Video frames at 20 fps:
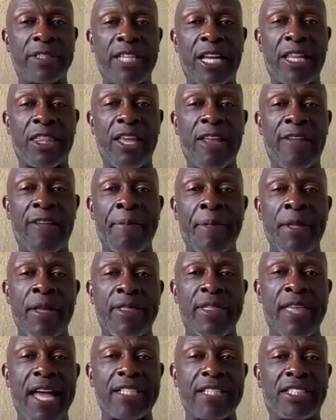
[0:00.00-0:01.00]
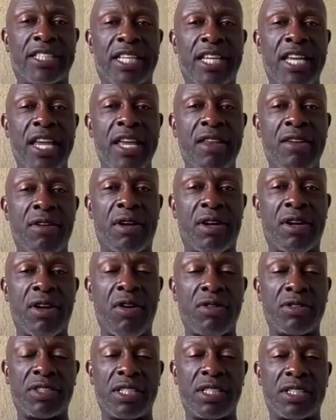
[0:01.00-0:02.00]
I think that's key to a
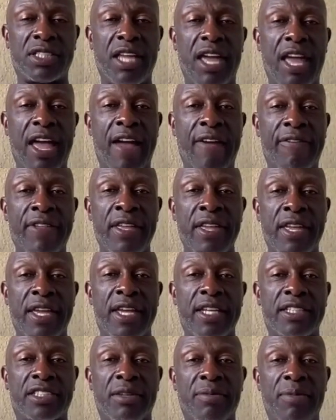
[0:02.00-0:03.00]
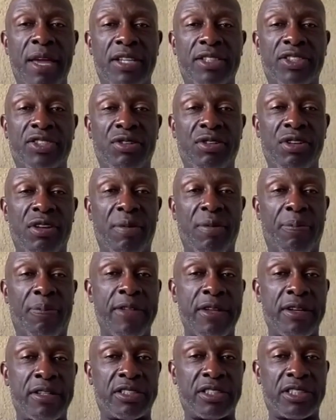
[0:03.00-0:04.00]
coaching staff, is to make sure
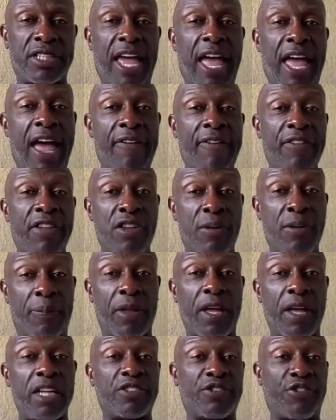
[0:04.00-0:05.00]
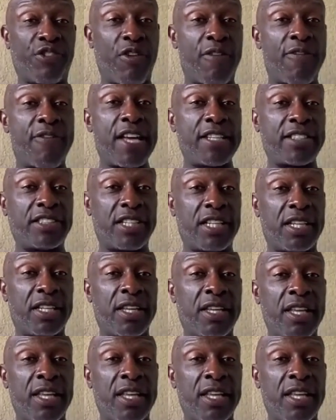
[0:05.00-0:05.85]
your staff and your players feel vested.